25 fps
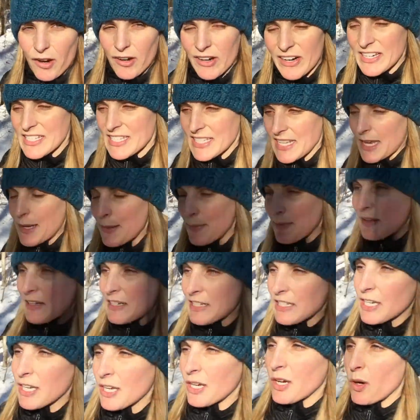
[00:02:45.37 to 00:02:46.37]
our
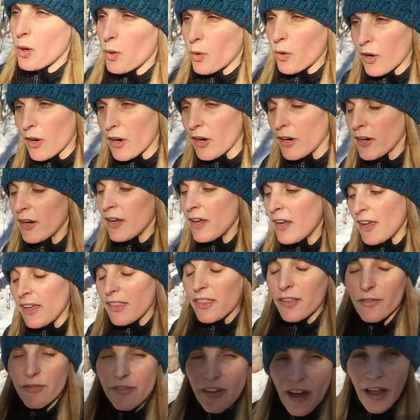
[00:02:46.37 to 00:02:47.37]
excitement or
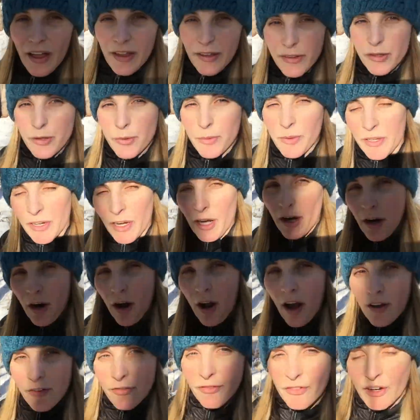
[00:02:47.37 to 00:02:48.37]
the value in our
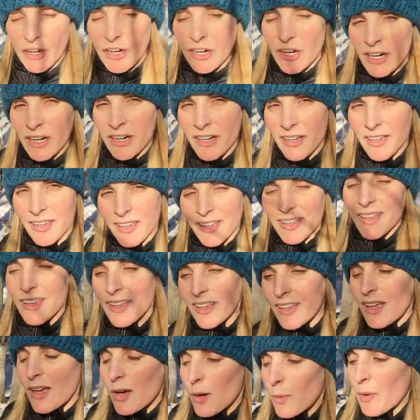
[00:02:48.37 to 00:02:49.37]
offer,
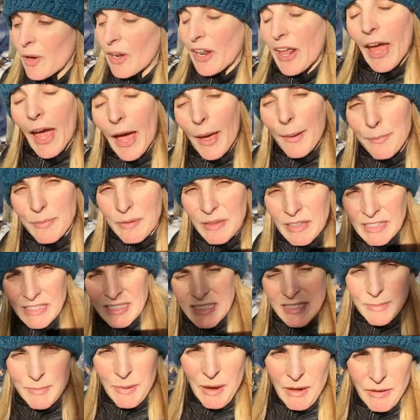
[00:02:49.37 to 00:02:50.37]
what
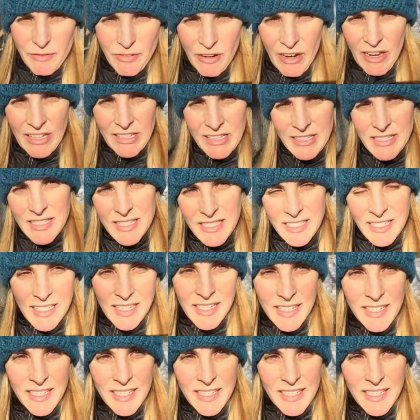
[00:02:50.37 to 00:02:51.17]
happens, my friends, I